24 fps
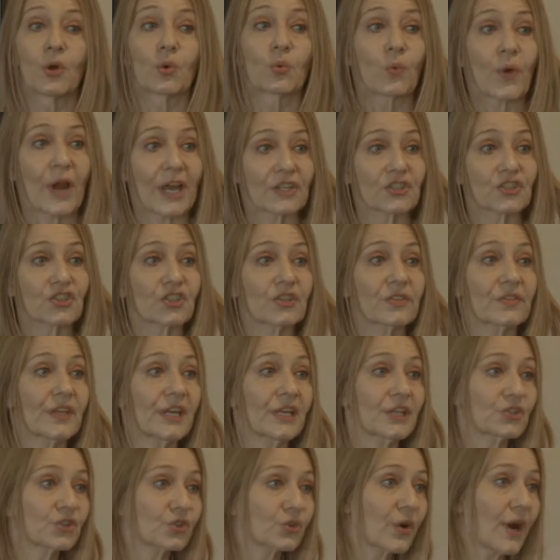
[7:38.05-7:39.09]
When should
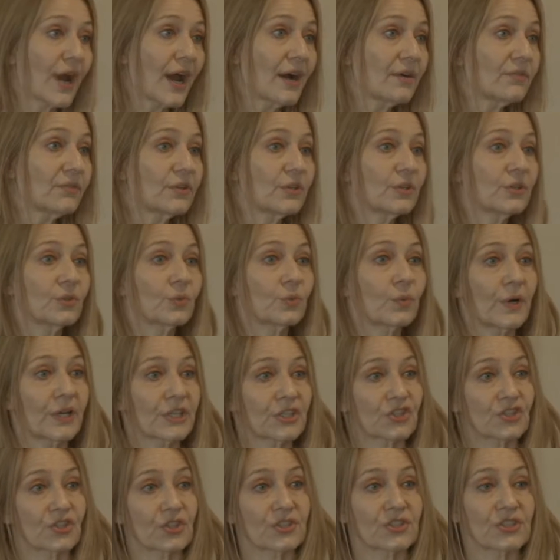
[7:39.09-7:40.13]
they travel?
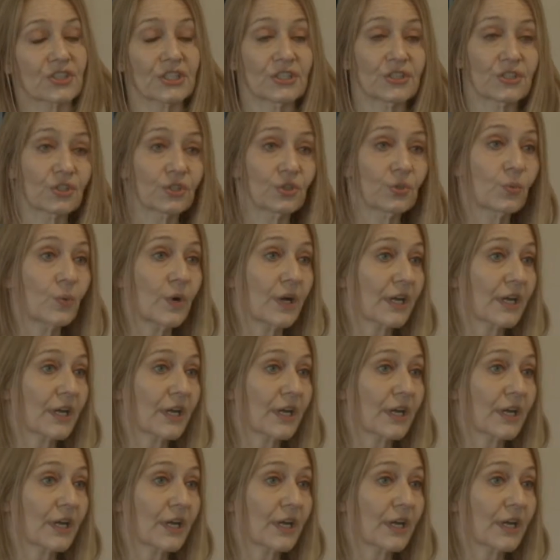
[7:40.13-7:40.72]
What should she do?